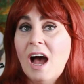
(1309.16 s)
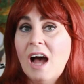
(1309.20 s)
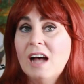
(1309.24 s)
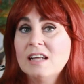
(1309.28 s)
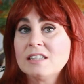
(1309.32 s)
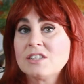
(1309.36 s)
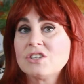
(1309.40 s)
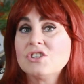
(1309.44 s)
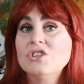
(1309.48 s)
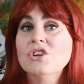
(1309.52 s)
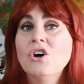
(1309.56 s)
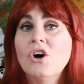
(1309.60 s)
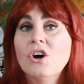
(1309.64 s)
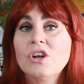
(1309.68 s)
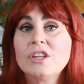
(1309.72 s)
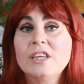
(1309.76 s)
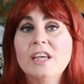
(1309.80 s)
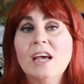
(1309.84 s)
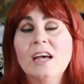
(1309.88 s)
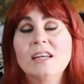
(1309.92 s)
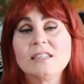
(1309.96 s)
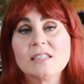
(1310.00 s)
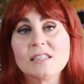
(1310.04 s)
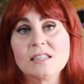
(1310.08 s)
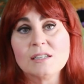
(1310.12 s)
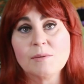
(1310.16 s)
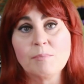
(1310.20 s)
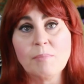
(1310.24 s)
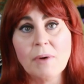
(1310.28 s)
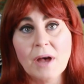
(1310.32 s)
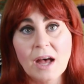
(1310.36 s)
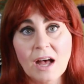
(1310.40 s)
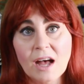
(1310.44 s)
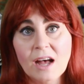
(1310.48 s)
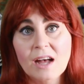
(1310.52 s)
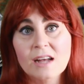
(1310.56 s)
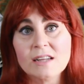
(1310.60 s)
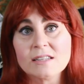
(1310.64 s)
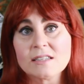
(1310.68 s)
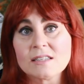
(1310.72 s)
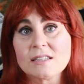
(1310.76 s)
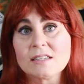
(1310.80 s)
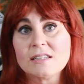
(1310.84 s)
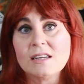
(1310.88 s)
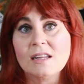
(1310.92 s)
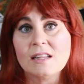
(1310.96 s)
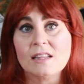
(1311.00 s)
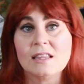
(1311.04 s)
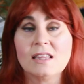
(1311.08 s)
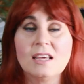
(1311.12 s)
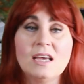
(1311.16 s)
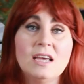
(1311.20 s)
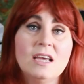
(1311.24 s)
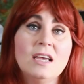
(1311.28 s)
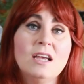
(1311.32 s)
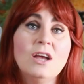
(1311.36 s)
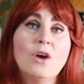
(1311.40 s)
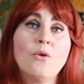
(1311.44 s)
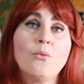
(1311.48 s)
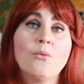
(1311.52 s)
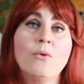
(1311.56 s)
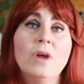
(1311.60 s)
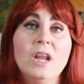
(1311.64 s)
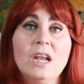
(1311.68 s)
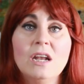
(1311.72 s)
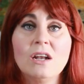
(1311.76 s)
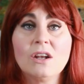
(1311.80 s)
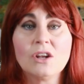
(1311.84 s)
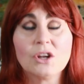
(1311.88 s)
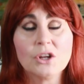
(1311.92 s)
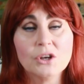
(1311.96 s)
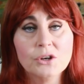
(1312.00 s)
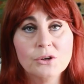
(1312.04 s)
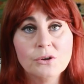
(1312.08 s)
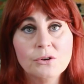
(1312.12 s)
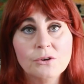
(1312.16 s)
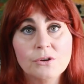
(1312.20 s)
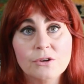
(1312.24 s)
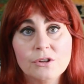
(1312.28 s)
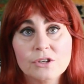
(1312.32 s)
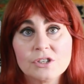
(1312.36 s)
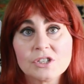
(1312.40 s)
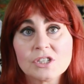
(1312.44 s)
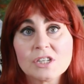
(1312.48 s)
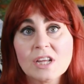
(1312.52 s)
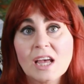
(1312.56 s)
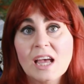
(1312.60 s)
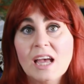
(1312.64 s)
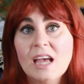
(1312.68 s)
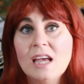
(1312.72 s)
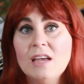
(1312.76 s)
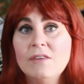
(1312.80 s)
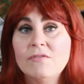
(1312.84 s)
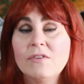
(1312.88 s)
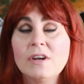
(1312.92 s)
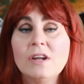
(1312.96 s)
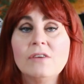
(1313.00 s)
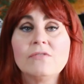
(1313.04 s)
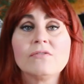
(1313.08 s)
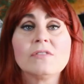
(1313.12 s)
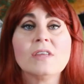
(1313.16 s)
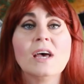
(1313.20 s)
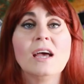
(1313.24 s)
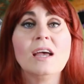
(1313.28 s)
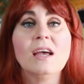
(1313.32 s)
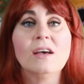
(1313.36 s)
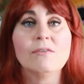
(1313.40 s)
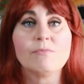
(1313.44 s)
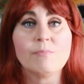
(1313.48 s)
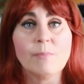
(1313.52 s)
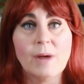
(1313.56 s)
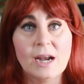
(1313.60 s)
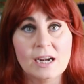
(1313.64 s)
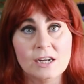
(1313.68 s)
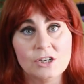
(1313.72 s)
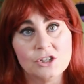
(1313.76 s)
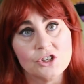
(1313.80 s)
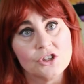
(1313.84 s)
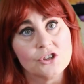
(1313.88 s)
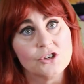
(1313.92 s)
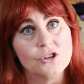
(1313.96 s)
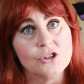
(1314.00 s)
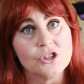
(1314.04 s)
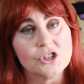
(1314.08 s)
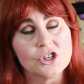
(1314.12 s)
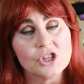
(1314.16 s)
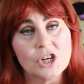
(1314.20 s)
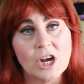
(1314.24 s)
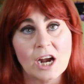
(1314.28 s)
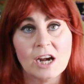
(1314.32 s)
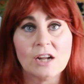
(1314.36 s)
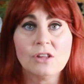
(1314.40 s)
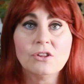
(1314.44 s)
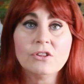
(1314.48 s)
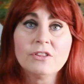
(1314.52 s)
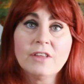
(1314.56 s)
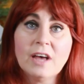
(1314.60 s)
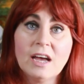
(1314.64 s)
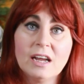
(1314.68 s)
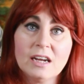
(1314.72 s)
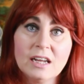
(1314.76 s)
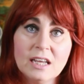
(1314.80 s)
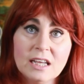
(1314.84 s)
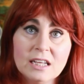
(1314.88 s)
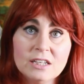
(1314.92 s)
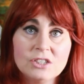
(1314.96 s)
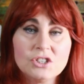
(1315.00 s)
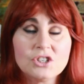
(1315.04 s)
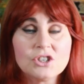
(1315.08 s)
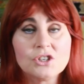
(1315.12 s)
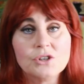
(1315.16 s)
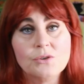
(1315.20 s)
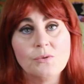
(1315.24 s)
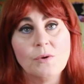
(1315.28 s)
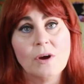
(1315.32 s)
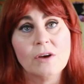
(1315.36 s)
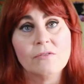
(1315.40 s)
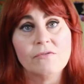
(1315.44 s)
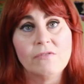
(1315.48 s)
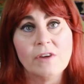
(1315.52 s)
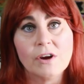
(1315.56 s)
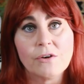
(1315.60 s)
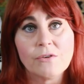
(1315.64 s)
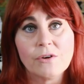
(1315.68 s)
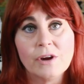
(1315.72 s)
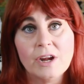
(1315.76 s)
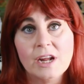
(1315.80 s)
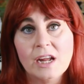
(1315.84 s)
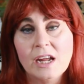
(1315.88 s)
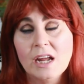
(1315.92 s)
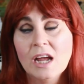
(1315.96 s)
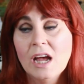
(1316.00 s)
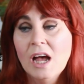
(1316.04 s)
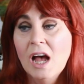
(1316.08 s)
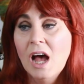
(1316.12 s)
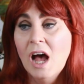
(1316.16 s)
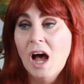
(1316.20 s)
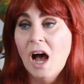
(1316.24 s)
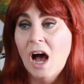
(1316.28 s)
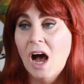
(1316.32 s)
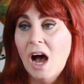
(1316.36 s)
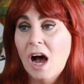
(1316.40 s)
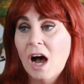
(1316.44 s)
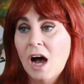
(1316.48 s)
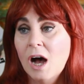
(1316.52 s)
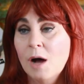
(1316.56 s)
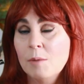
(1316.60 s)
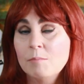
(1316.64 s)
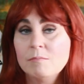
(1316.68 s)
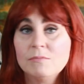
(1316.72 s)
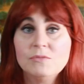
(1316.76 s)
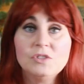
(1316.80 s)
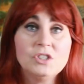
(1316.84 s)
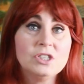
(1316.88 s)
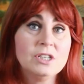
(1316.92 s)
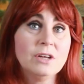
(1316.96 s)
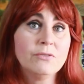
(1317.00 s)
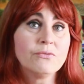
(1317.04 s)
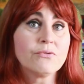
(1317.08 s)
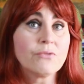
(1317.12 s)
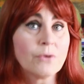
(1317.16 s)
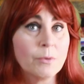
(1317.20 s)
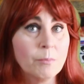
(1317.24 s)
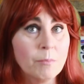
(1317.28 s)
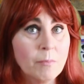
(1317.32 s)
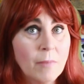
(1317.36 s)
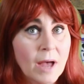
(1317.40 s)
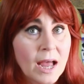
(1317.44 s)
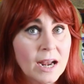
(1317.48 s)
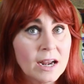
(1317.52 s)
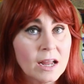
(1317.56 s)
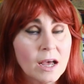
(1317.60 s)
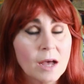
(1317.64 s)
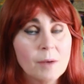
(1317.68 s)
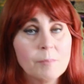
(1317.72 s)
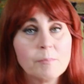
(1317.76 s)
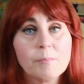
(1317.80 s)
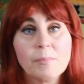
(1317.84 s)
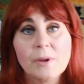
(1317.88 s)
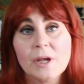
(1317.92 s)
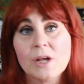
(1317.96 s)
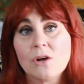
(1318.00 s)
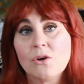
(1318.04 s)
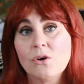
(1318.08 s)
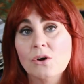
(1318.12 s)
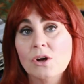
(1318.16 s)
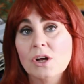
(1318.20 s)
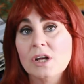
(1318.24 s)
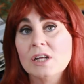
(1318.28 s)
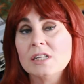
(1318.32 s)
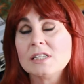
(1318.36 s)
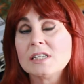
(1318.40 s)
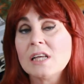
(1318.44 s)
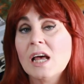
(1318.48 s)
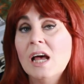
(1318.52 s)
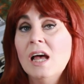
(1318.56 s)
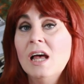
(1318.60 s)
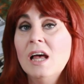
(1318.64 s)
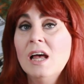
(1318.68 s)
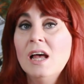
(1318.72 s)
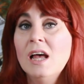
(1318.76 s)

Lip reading: has not yet surpassed the win-lose, even if they have managed to channel that into a very different manner, because